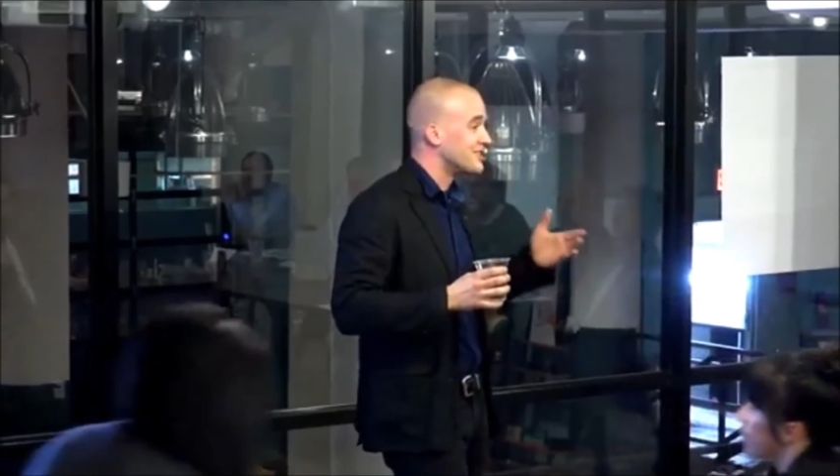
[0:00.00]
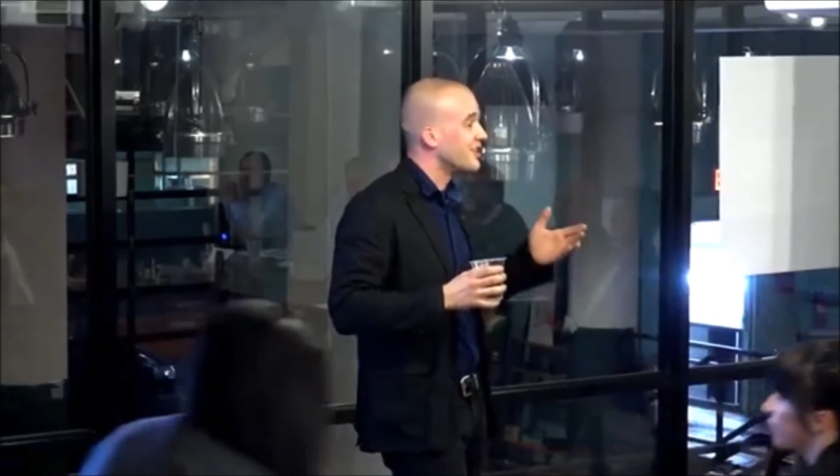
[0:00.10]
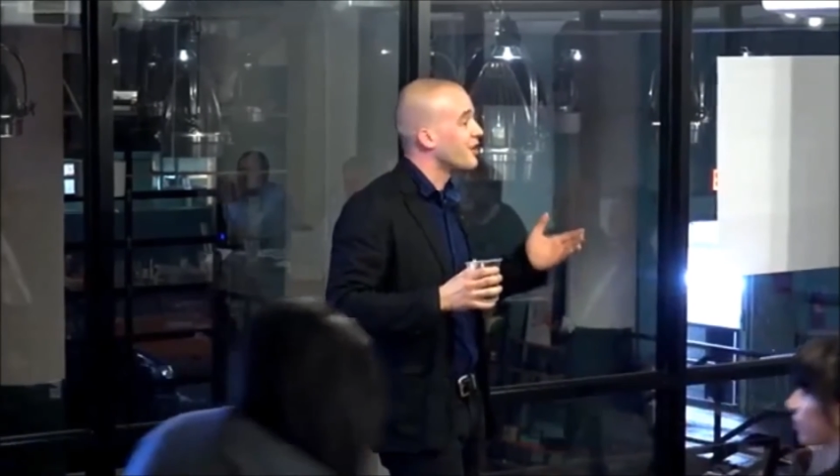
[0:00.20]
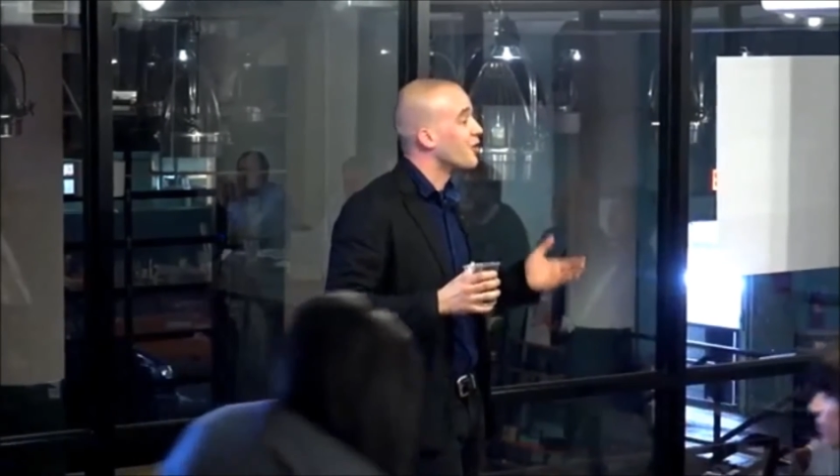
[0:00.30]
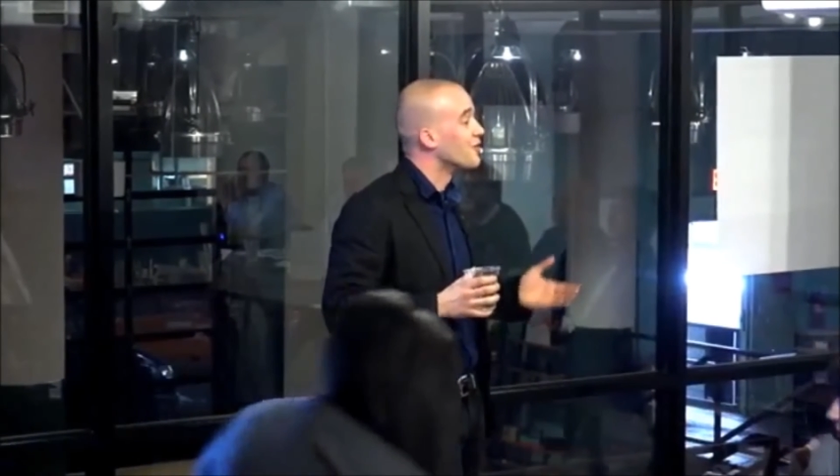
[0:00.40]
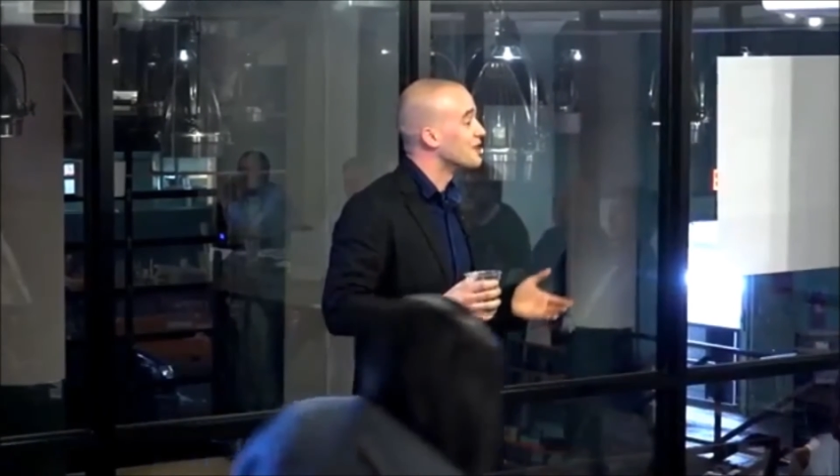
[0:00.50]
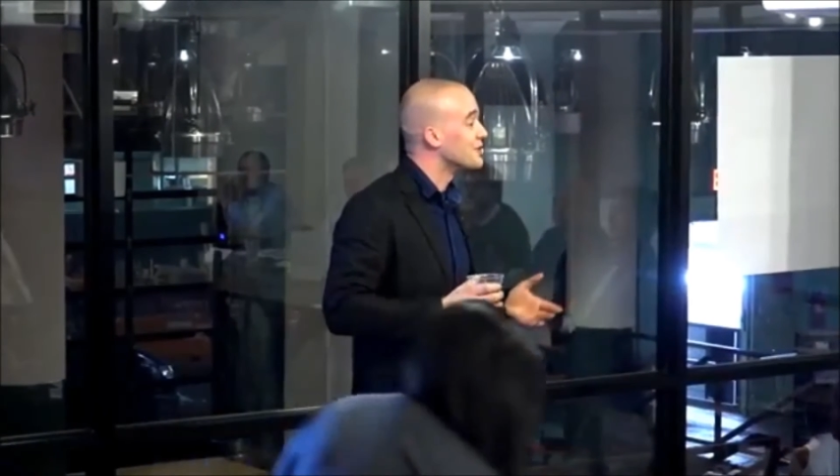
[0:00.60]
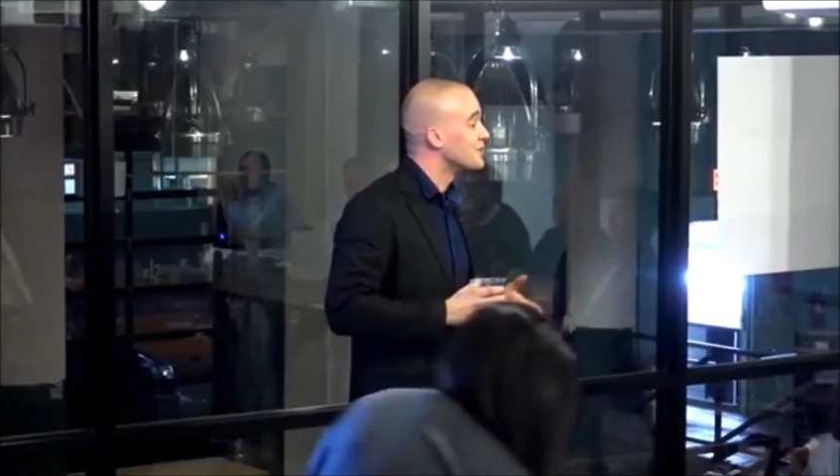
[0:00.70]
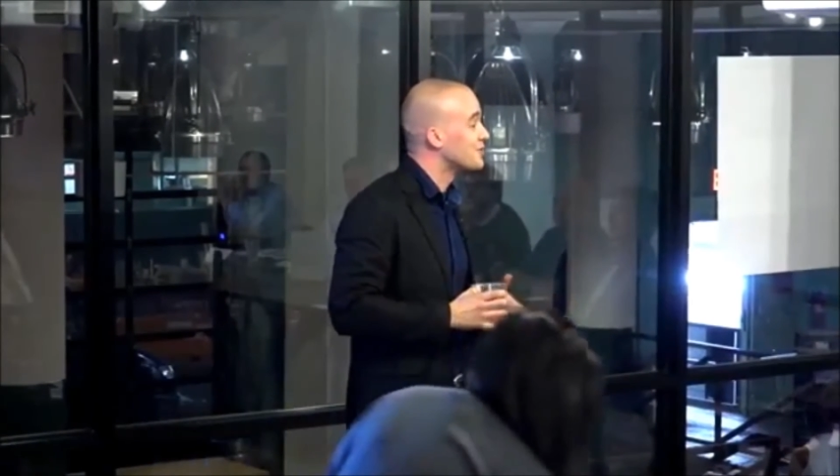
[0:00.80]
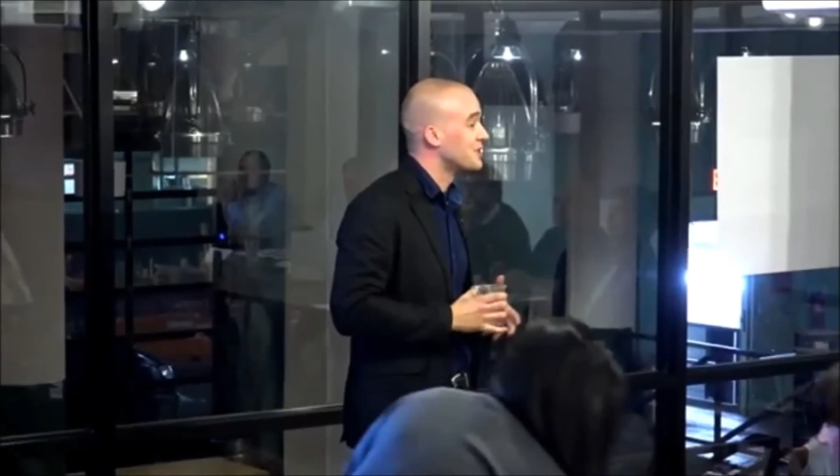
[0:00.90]
not overly
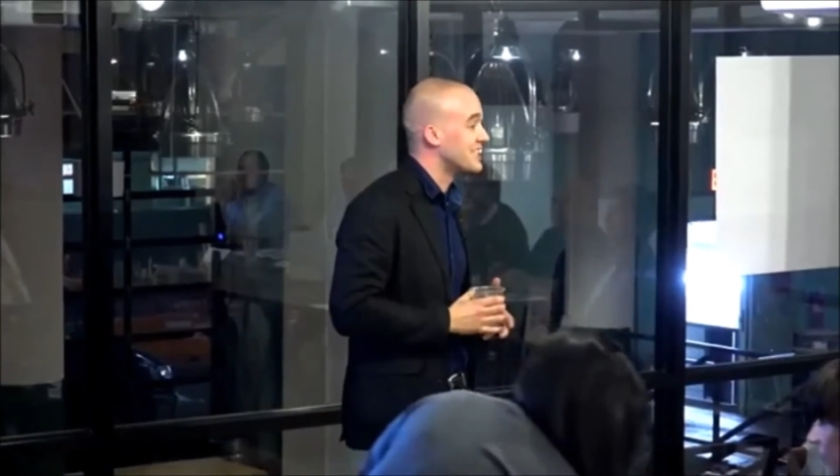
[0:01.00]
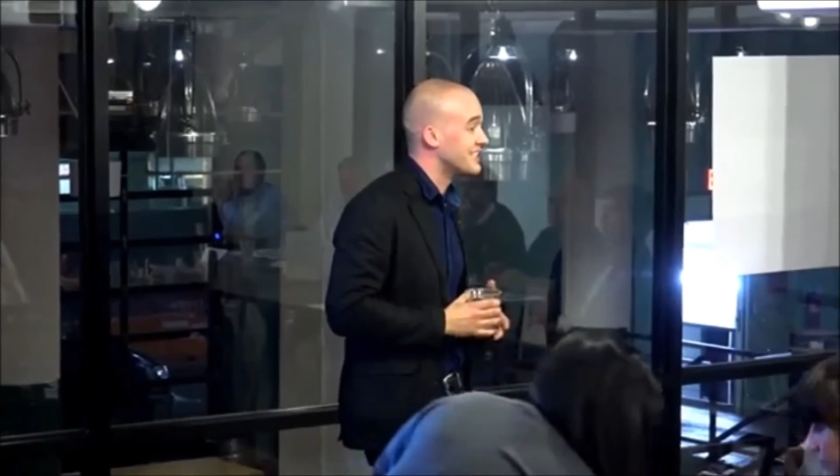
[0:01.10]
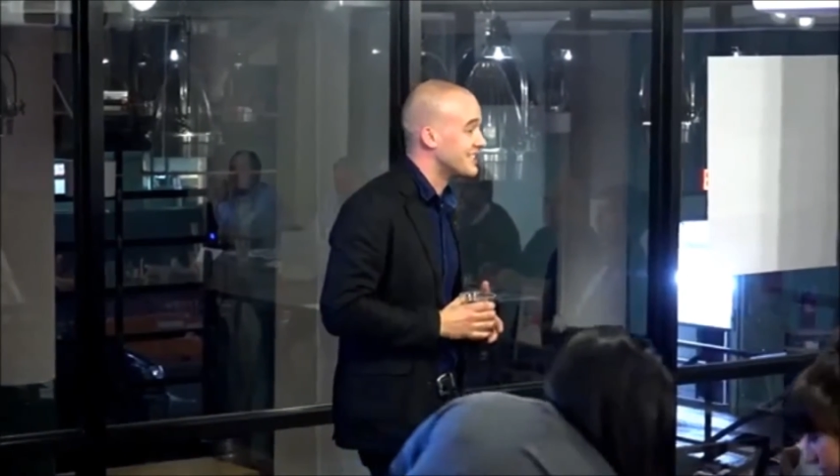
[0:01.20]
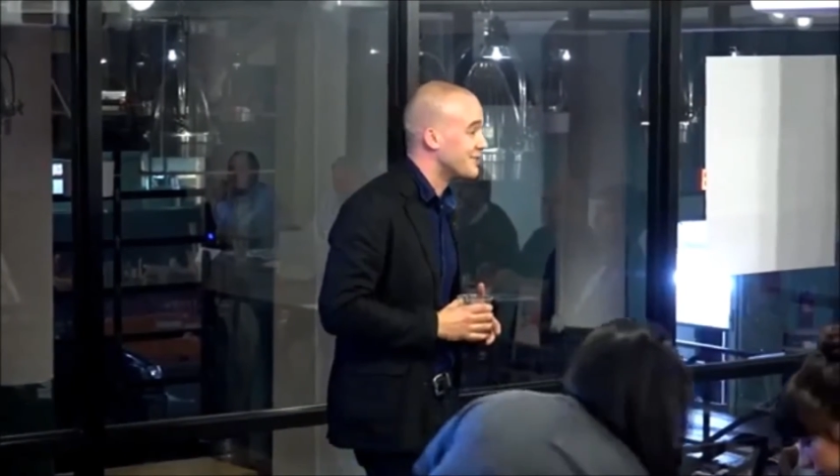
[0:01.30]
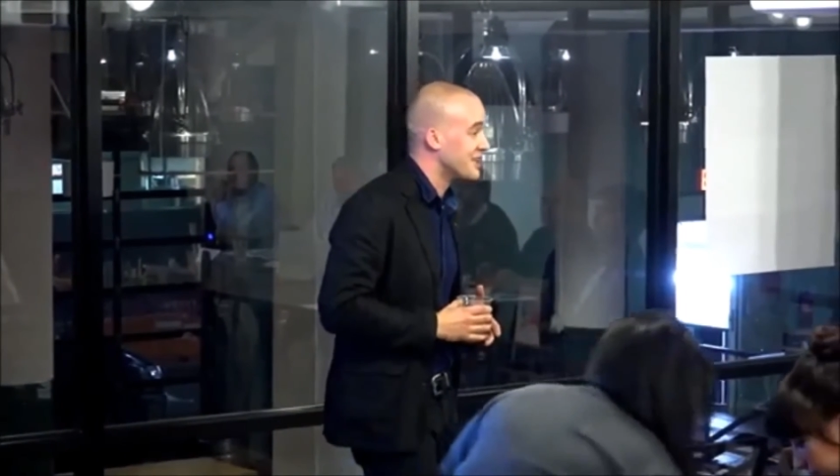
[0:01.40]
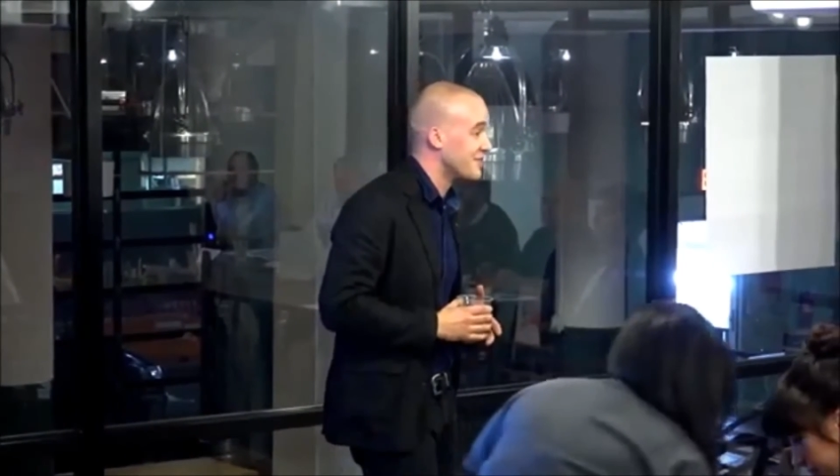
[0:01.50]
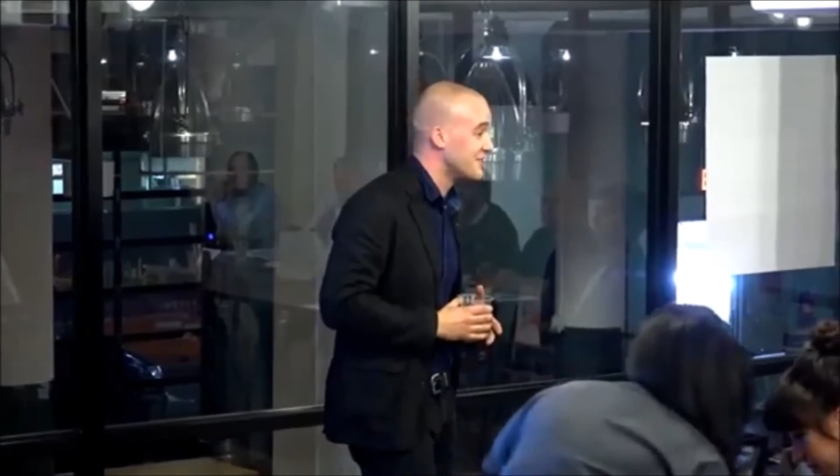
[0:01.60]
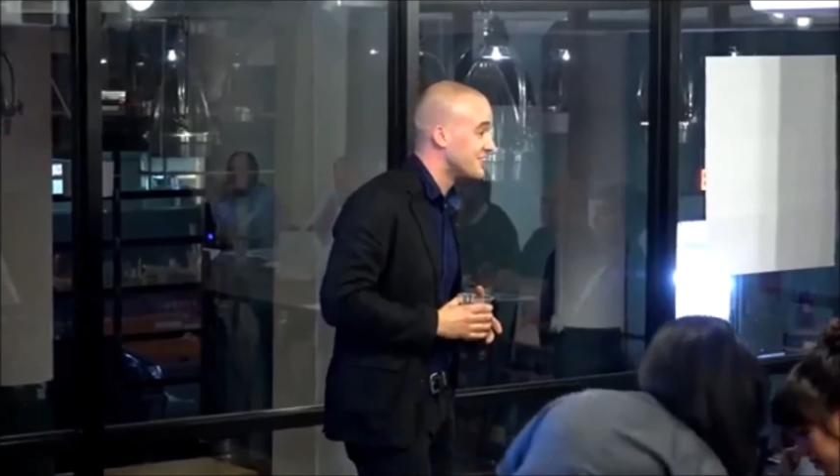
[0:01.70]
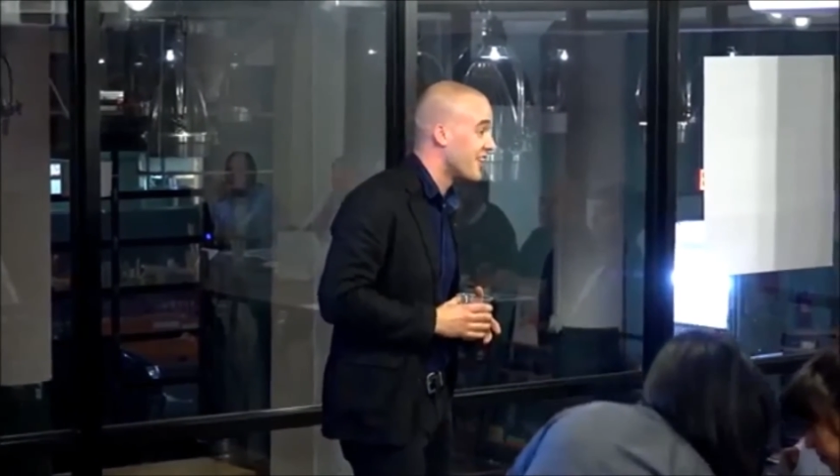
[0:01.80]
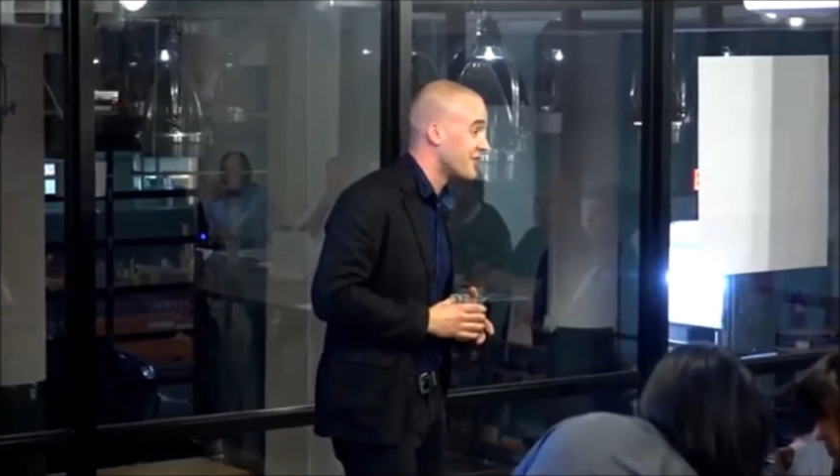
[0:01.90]
useful if
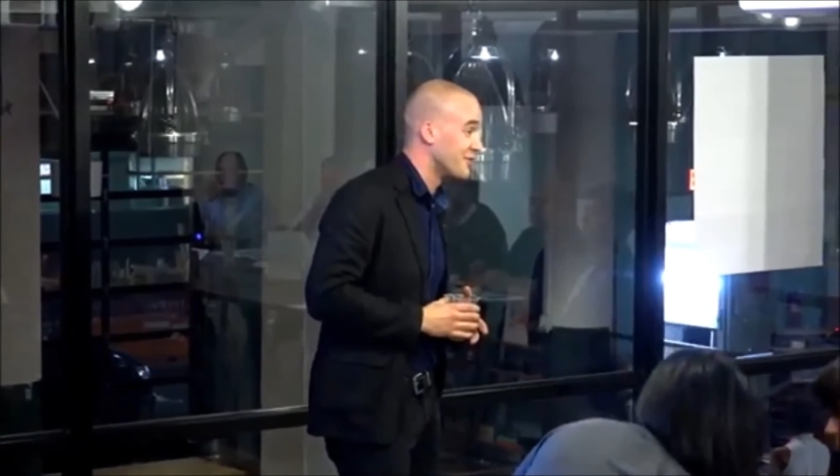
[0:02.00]
it's not